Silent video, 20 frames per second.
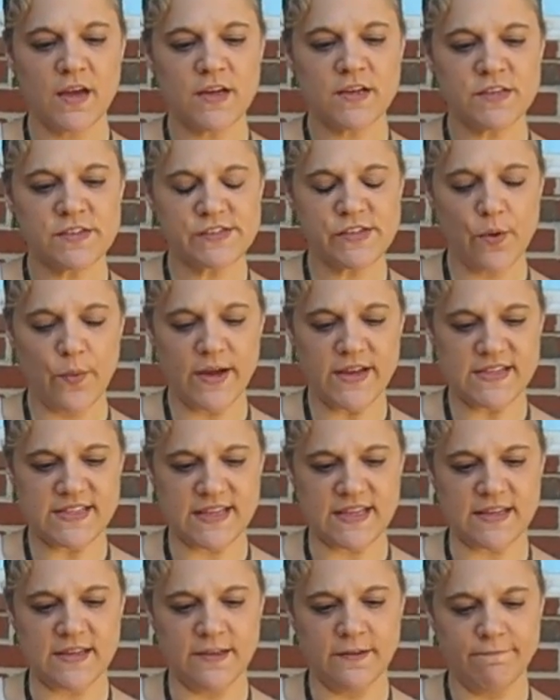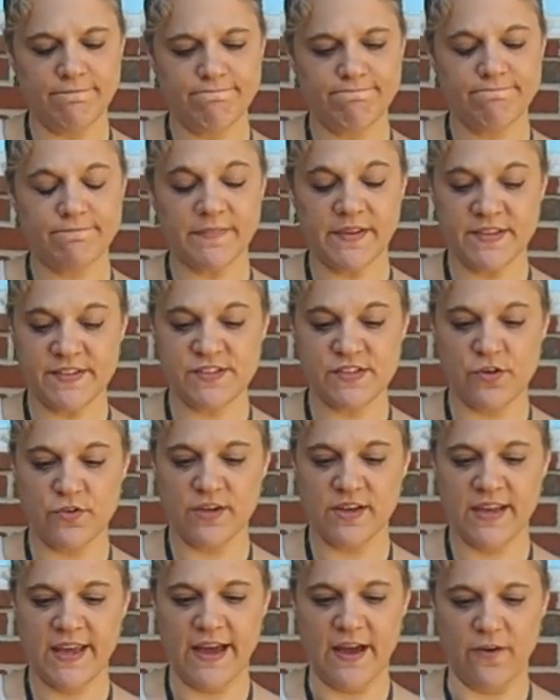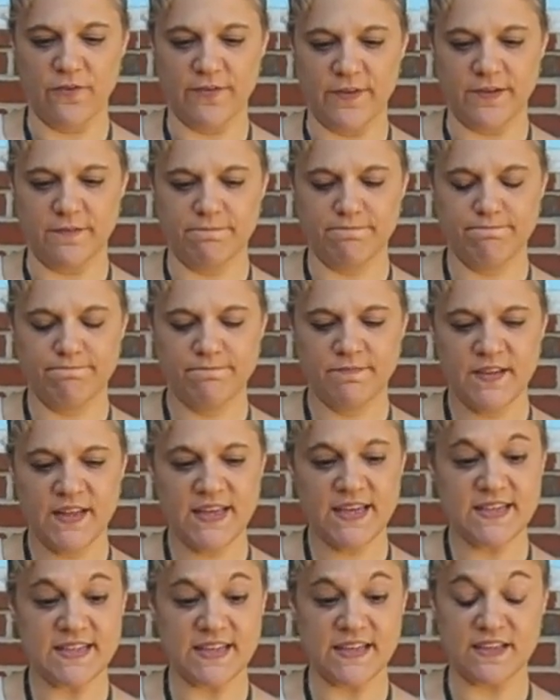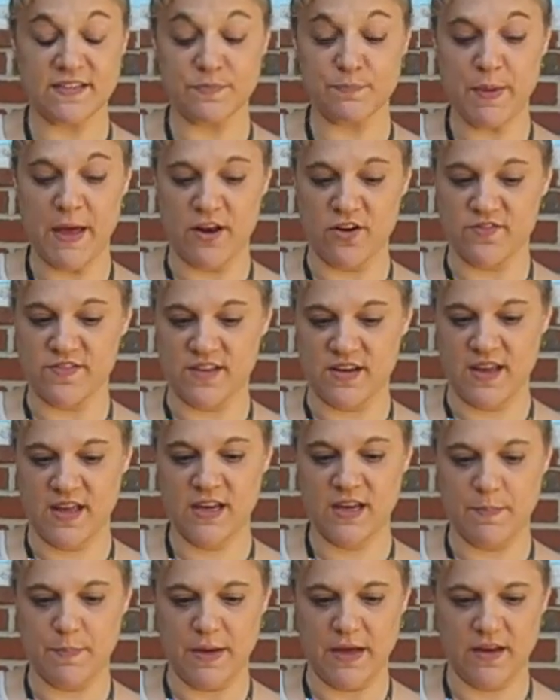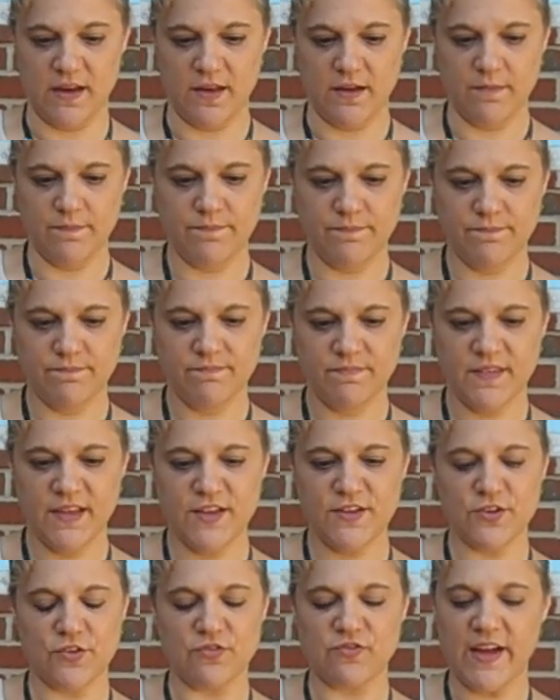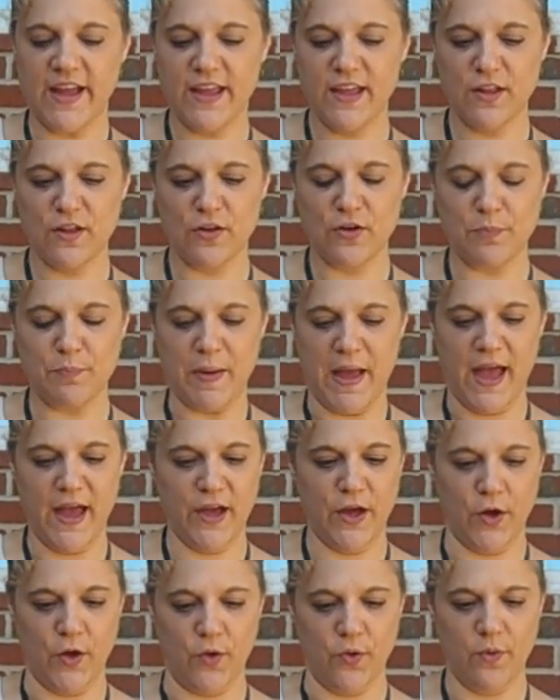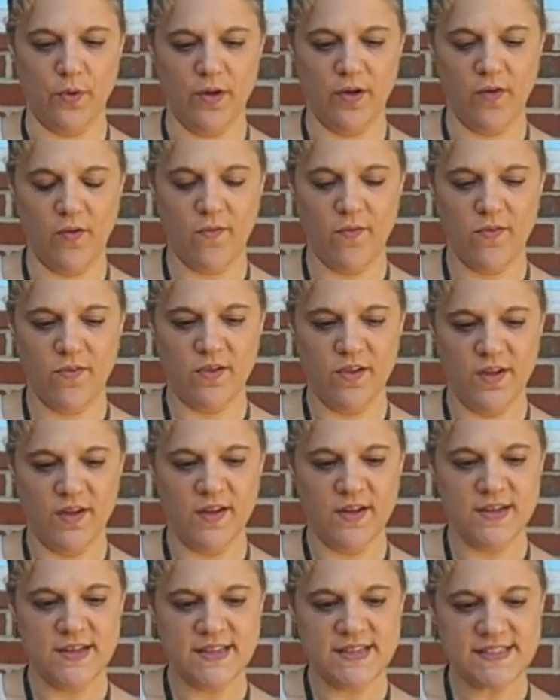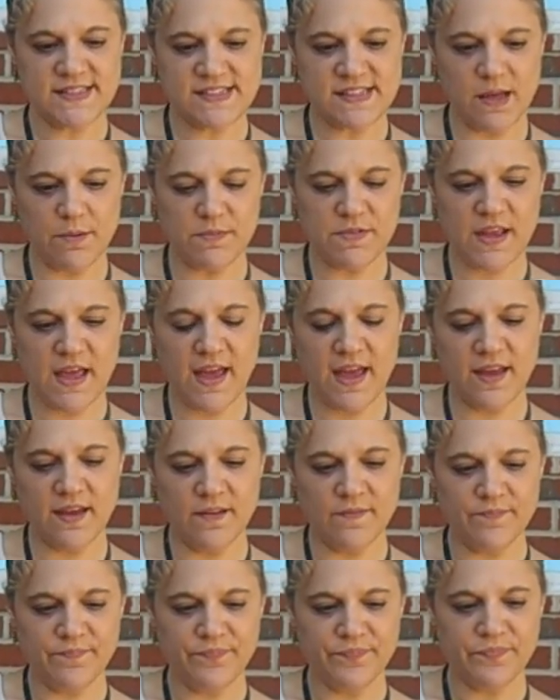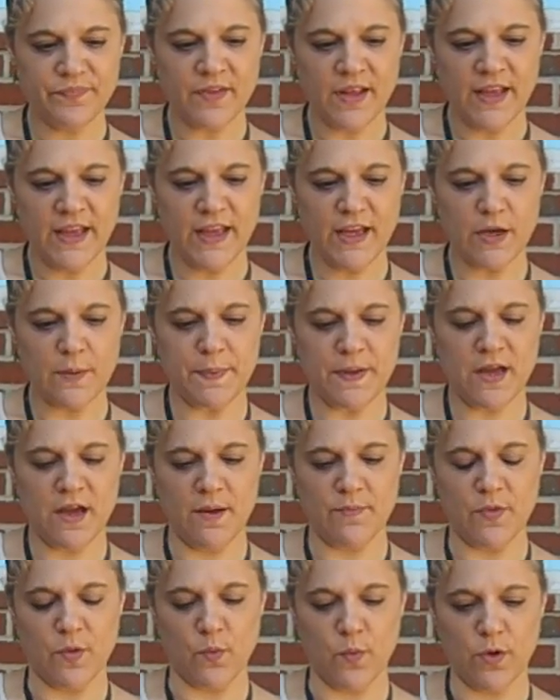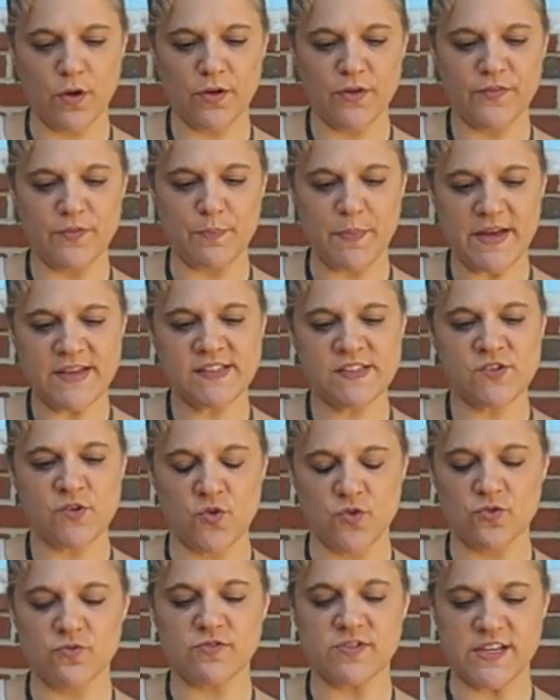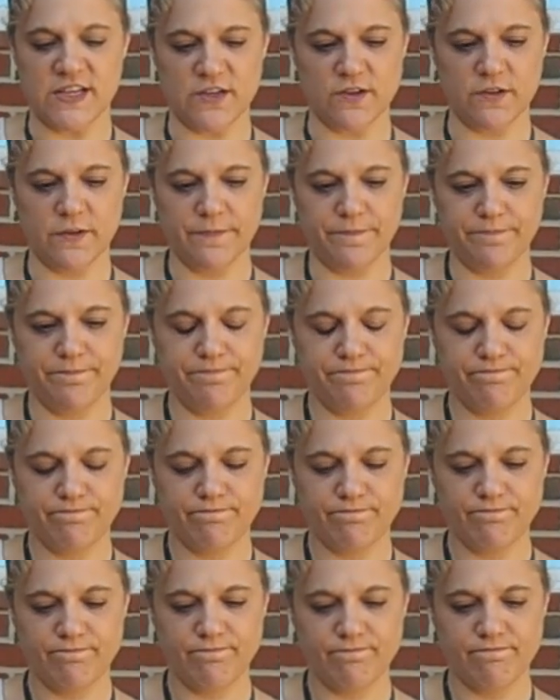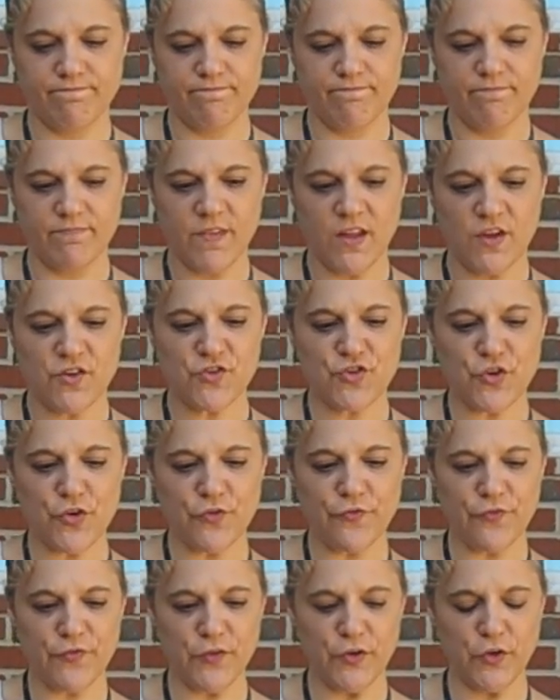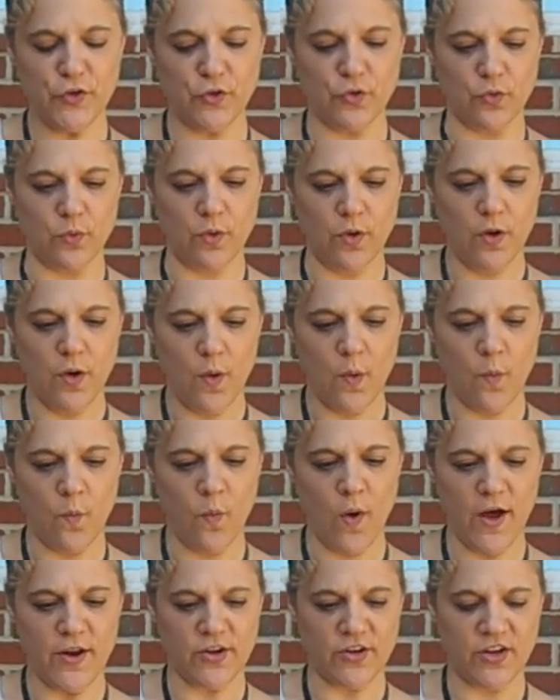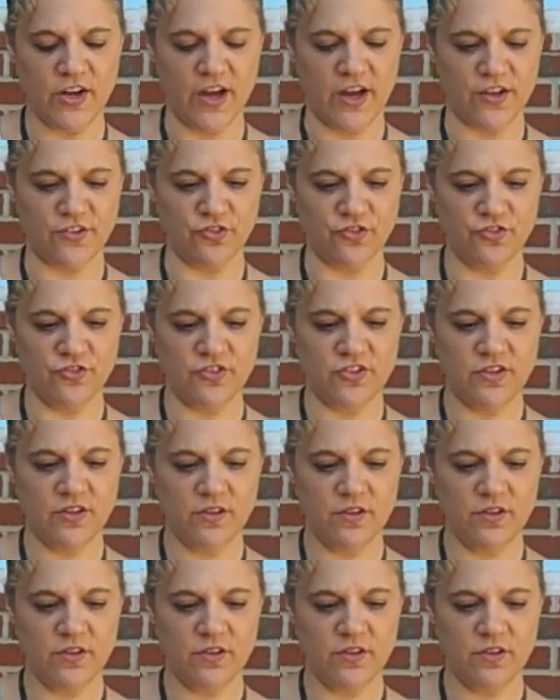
So I did, and so did Calvin. He digs better than anybody. He's a regular backhoe. Someday, he could become the world's best hole digger. Dirt flew, water gushed.